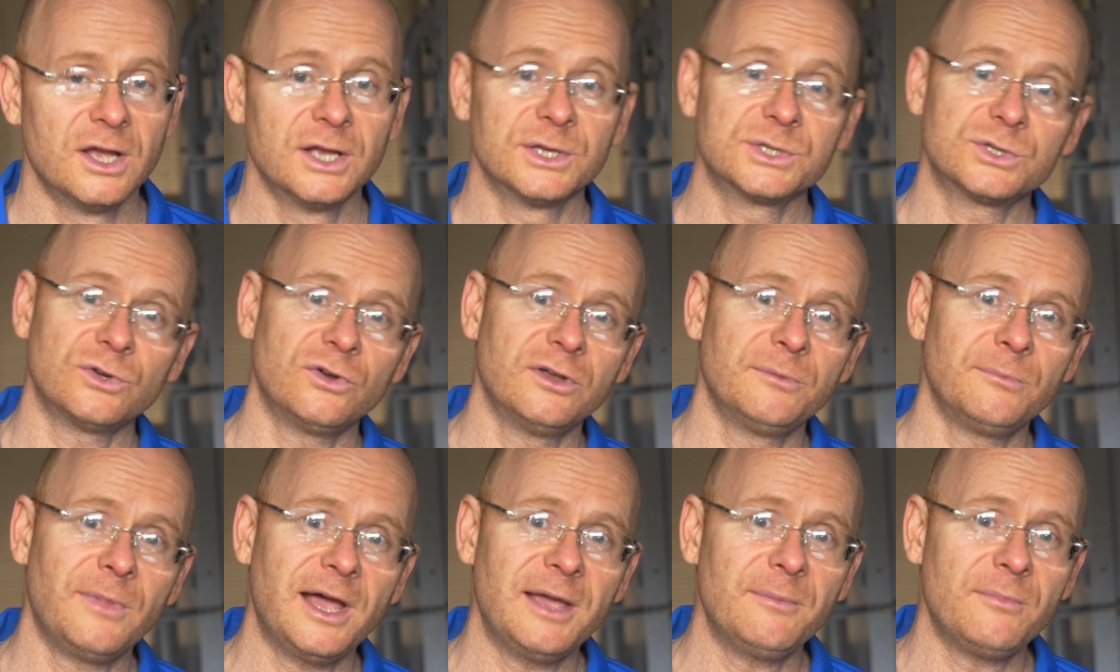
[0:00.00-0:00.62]
So
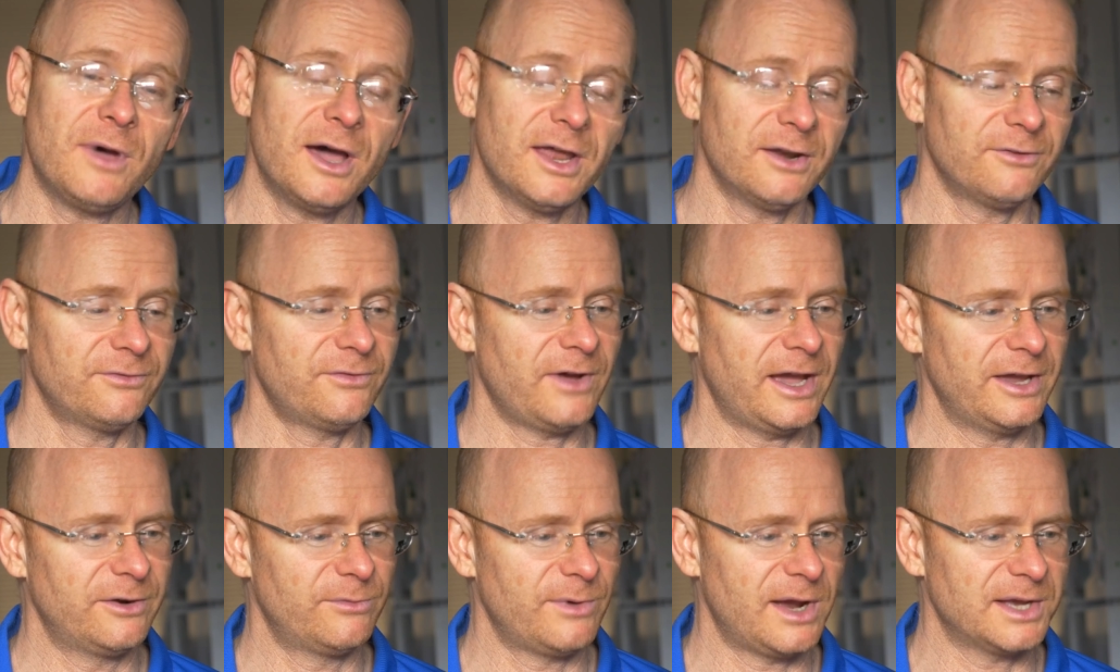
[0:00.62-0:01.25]
in my
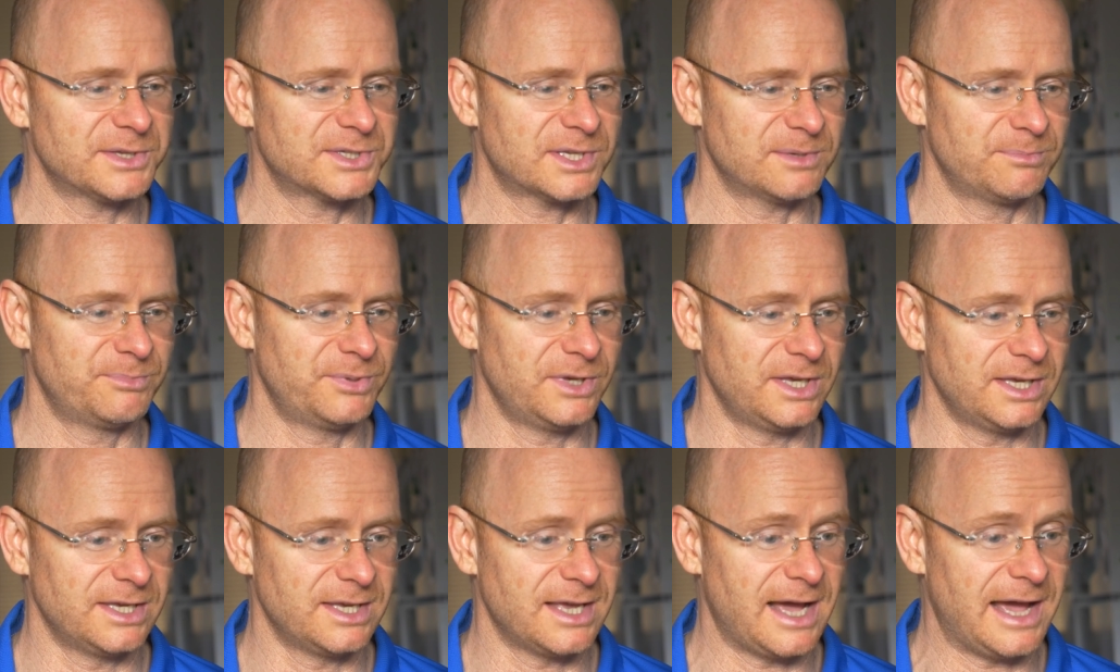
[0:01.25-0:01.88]
modified
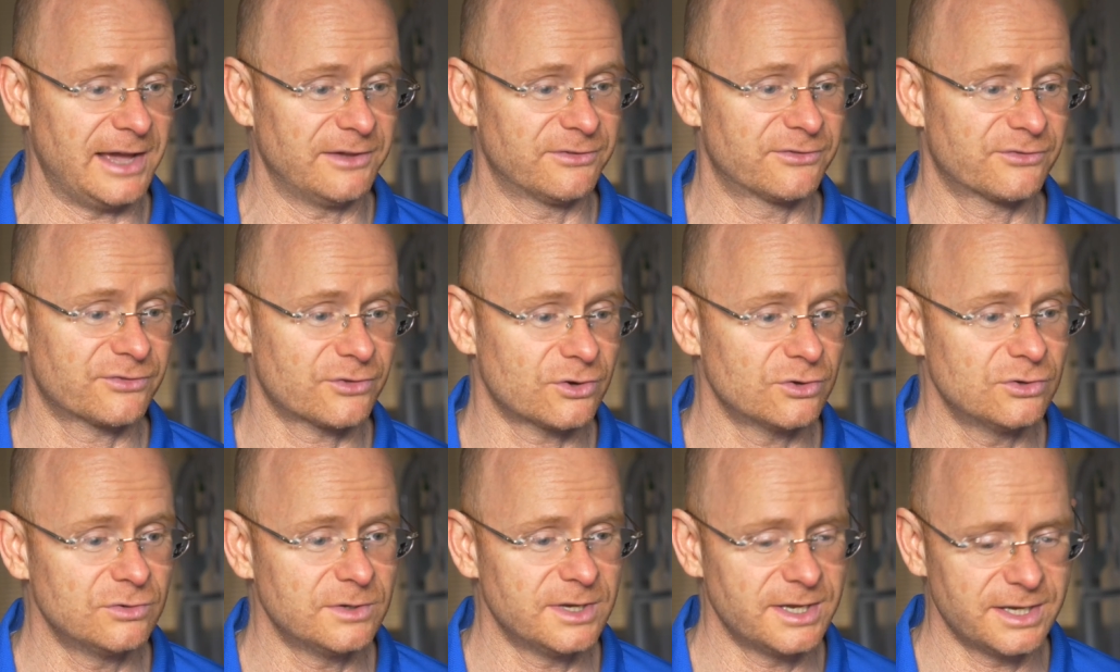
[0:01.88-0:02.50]
recipe, I
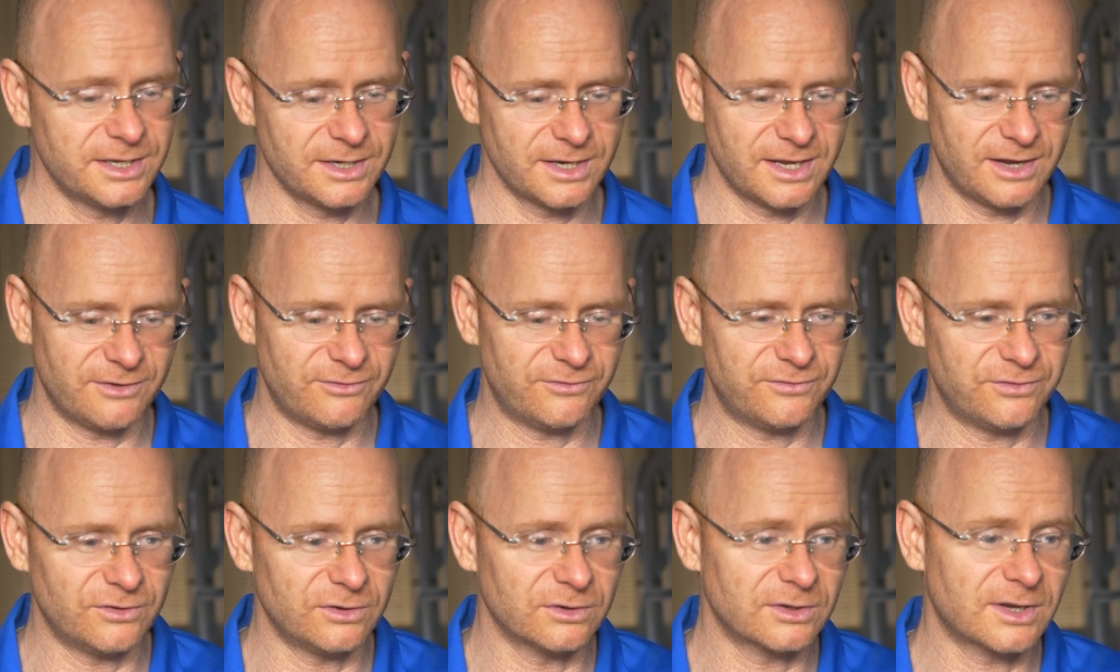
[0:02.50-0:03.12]
threw in a
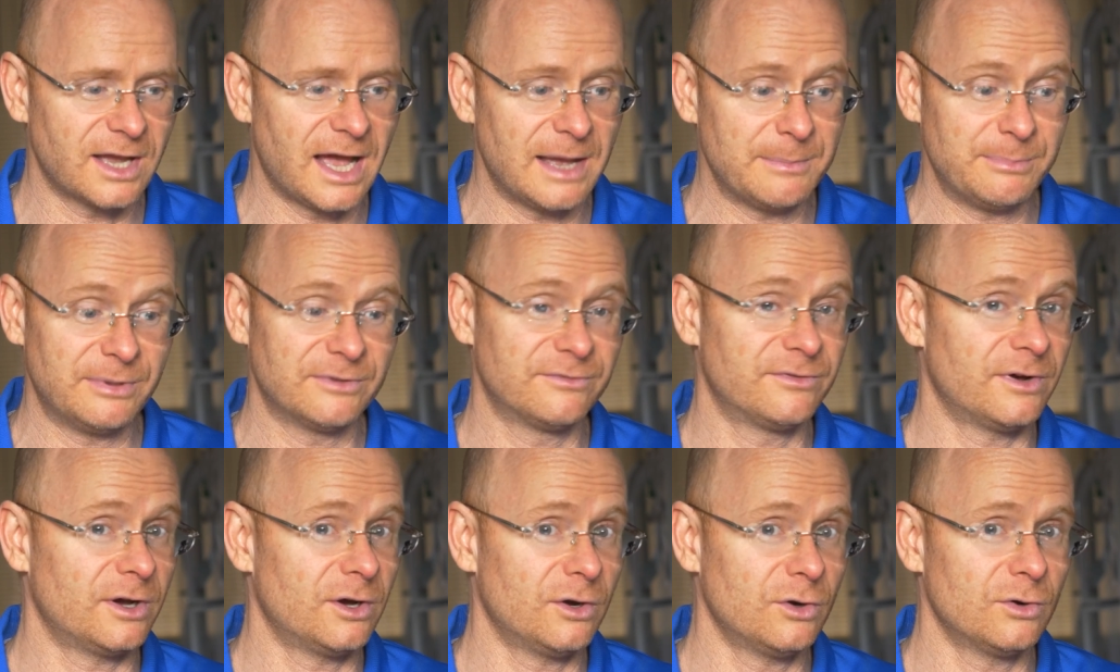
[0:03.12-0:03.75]
full cup
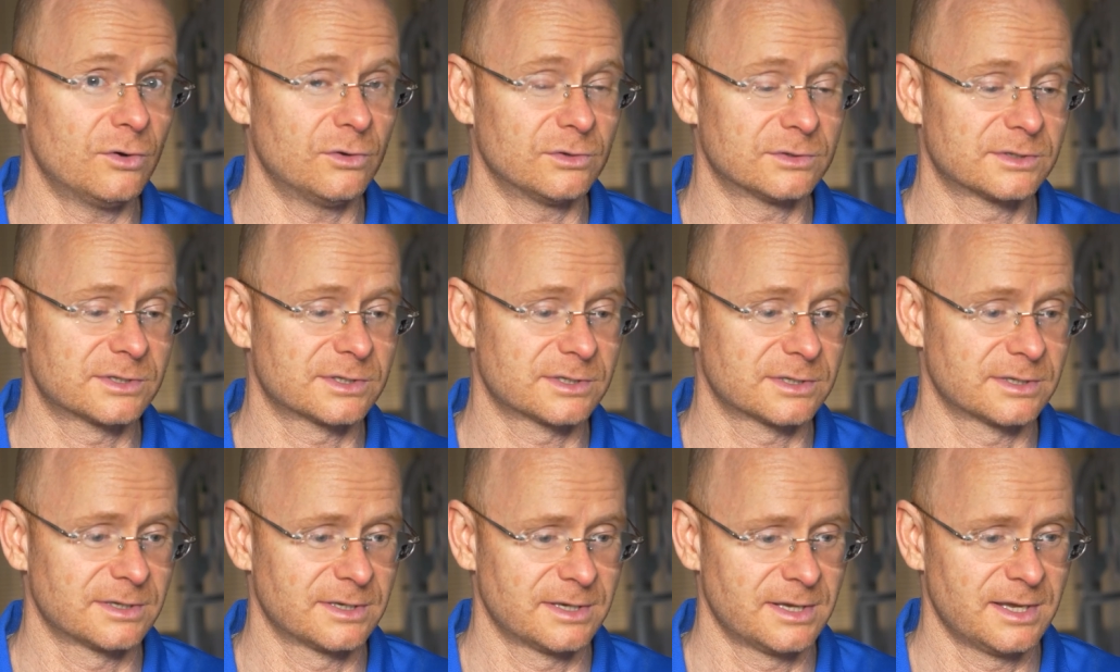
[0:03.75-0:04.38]
of
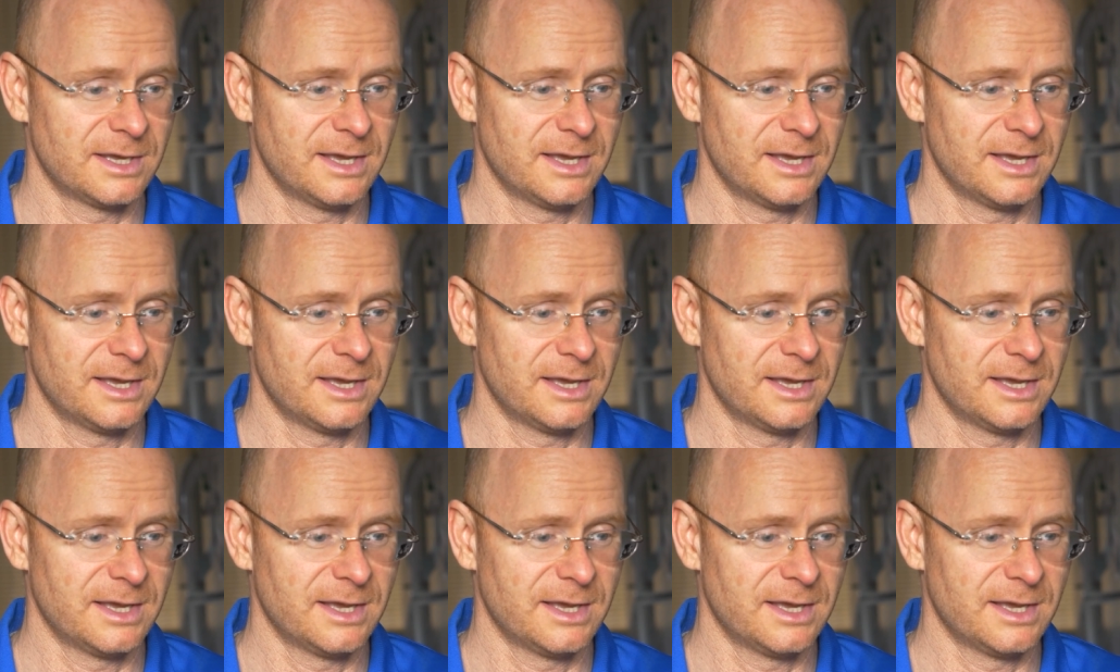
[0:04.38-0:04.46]
oats